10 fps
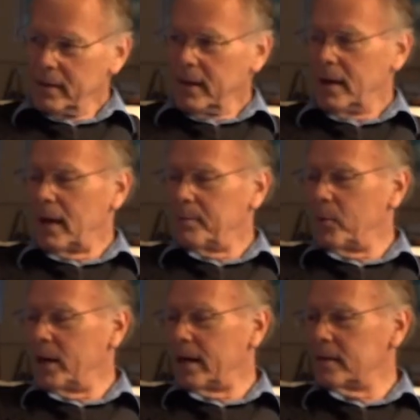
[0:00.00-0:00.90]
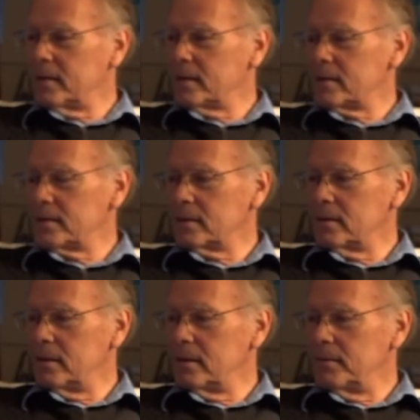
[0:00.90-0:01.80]
And I point out that that's
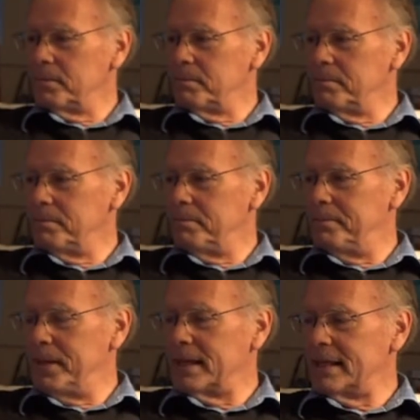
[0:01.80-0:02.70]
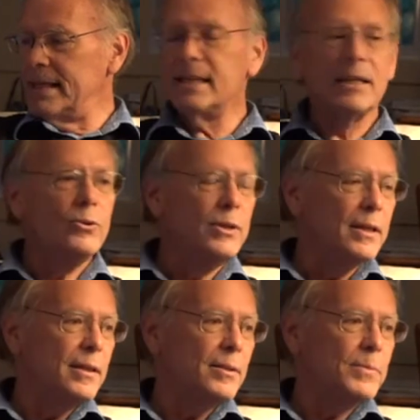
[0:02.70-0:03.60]
Benedetti who did
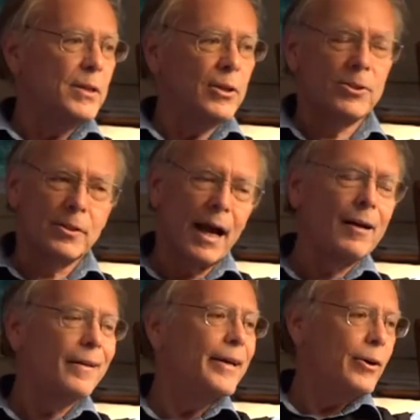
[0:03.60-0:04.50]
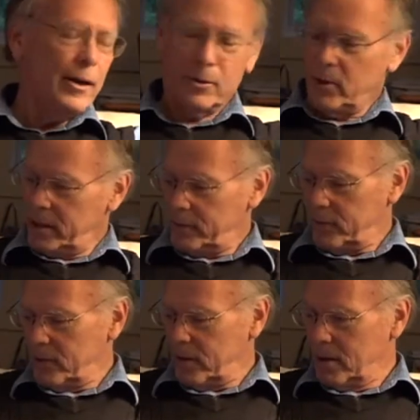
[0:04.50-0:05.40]
this, because Galileo got credit for
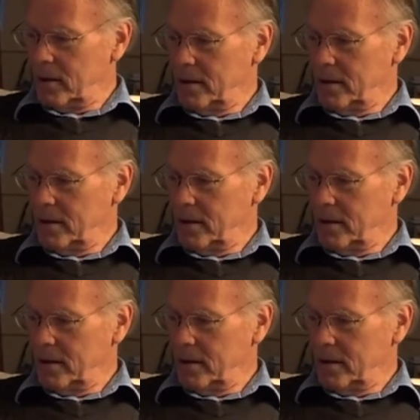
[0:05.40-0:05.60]
it.